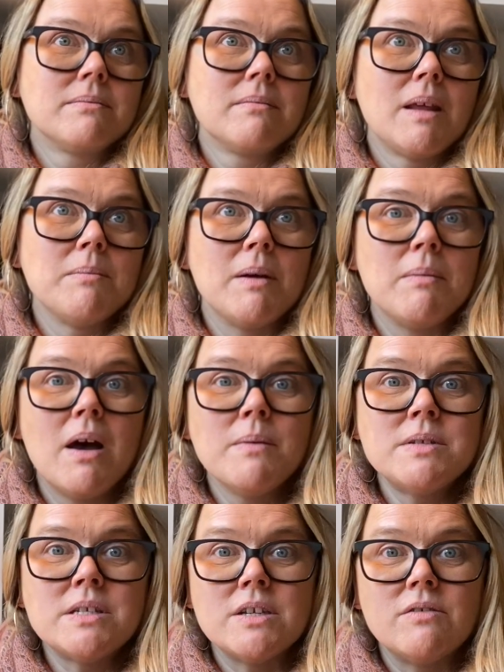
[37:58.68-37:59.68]
my
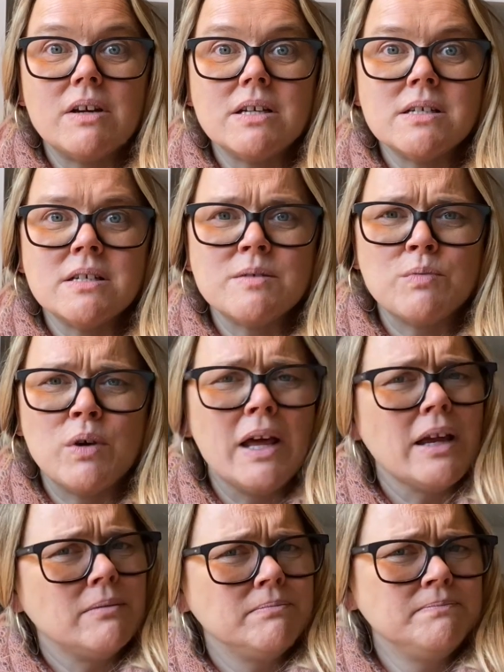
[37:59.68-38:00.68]
mom's generation is more
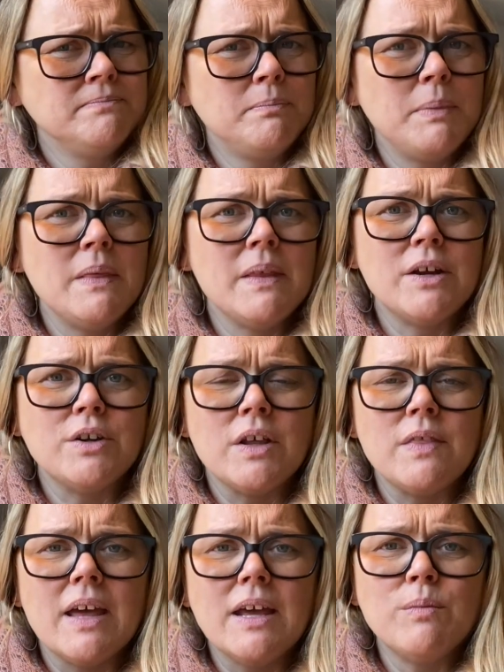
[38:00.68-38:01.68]
like, been there,
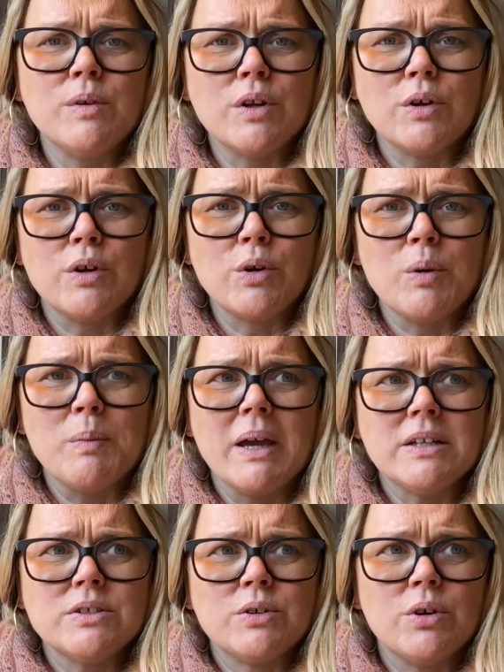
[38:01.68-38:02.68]
done that. We're not going to go
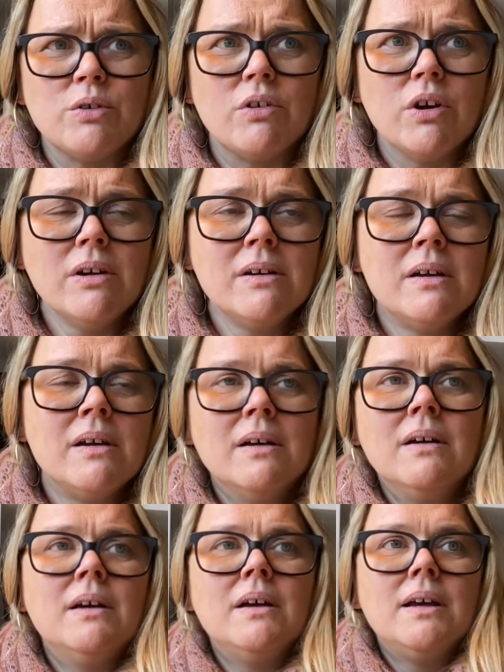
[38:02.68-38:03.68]
back to corduroy.
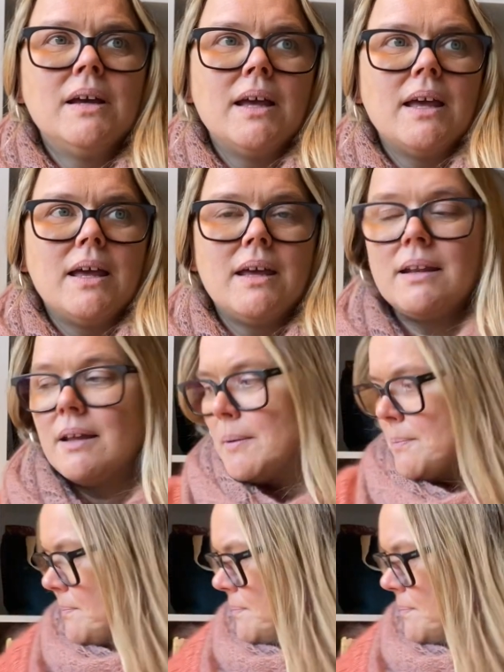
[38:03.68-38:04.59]
And